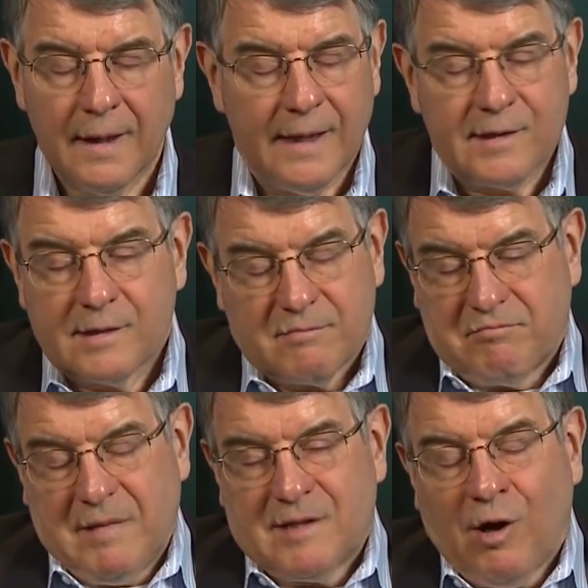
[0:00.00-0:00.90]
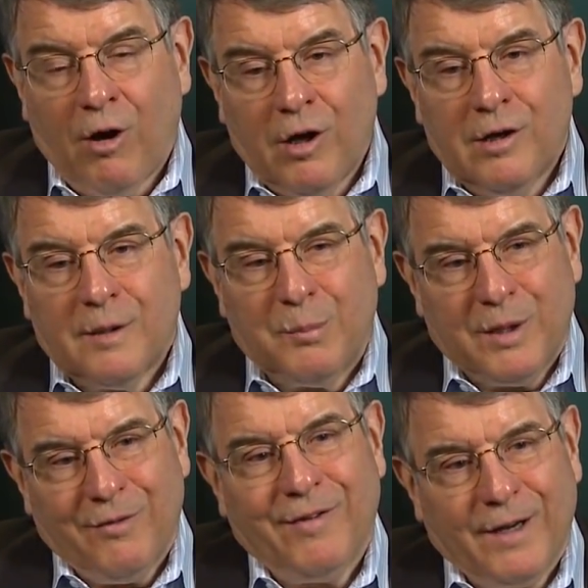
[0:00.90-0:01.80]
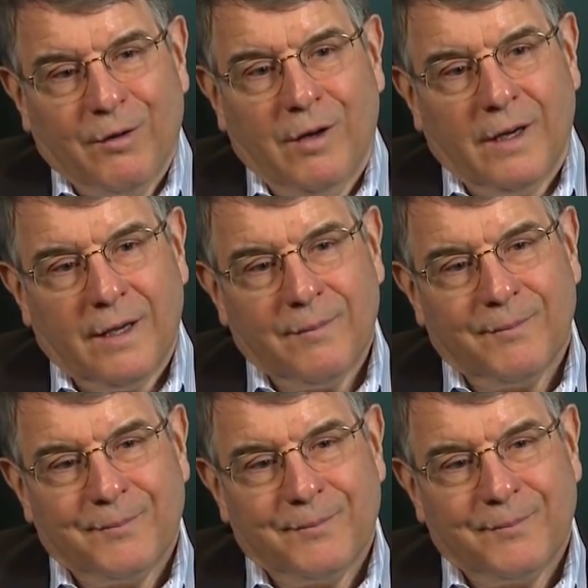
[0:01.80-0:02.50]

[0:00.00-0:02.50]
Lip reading: It's hard to put your finger on it,